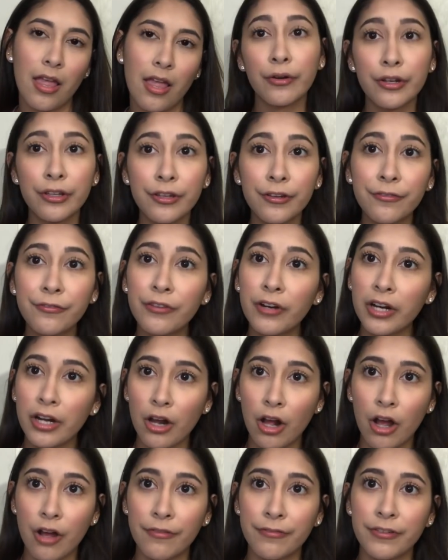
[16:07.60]
Go to the
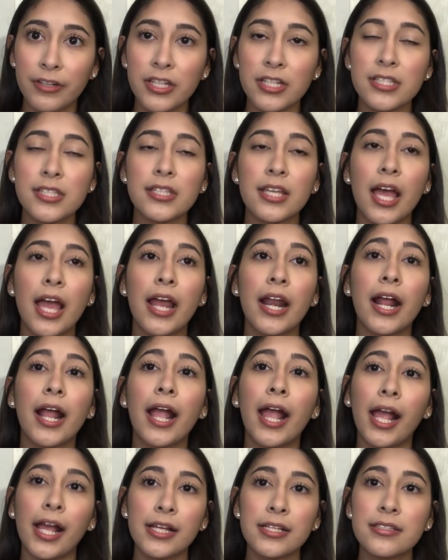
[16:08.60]
front office and I
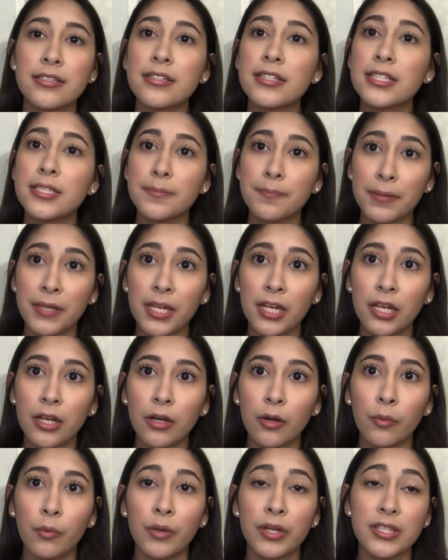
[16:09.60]
asked to speak
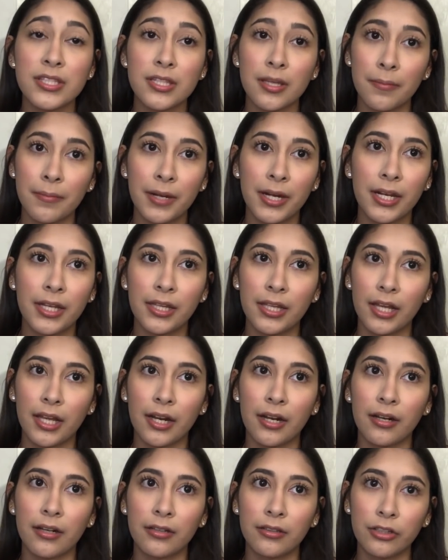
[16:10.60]
with somebody
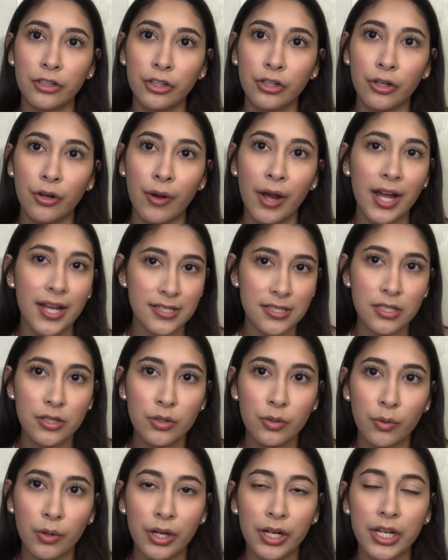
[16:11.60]
that, you know, has
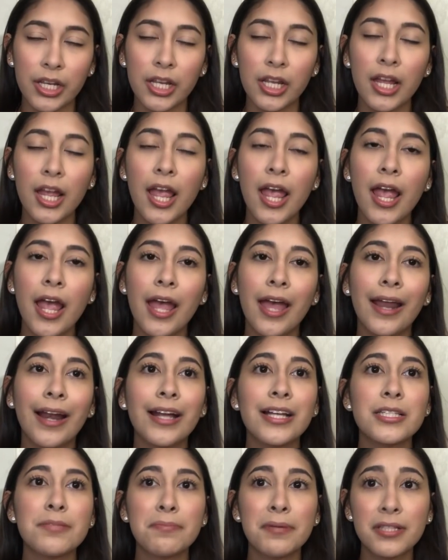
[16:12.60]
authority, and
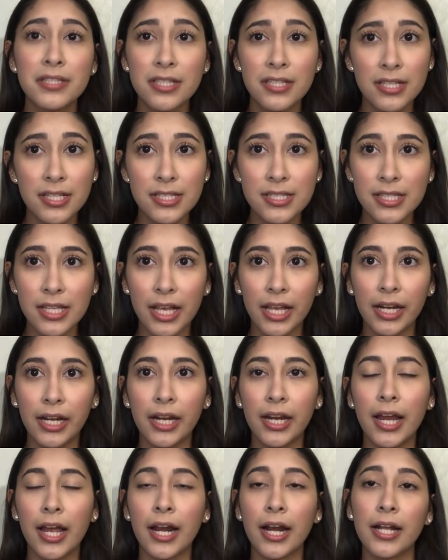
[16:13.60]
I speak to this
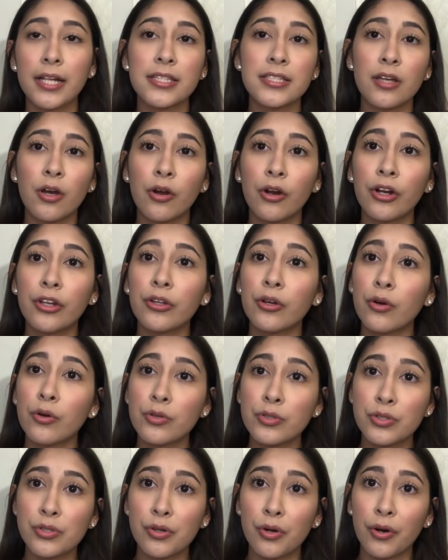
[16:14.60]
lady and I tell her the
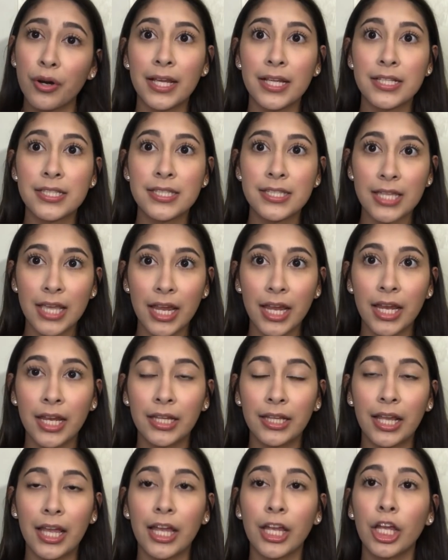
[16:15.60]
whole story, like
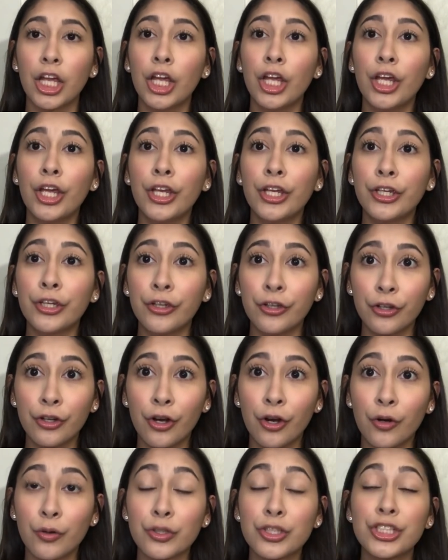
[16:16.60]
saying, like, you
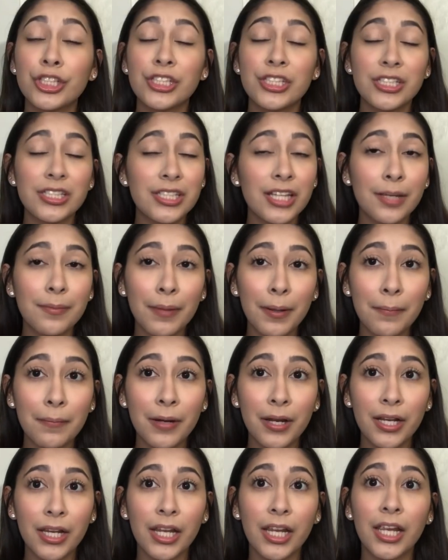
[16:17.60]
know, she did take my
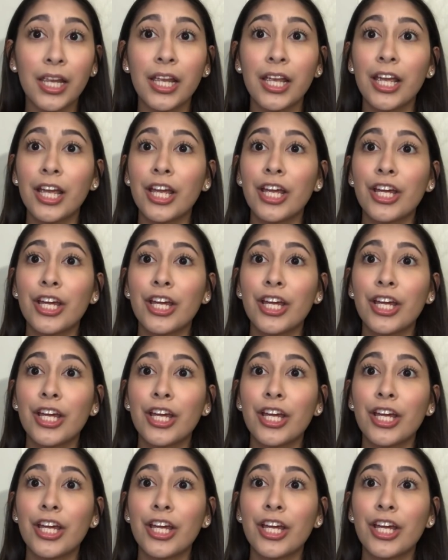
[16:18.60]
money,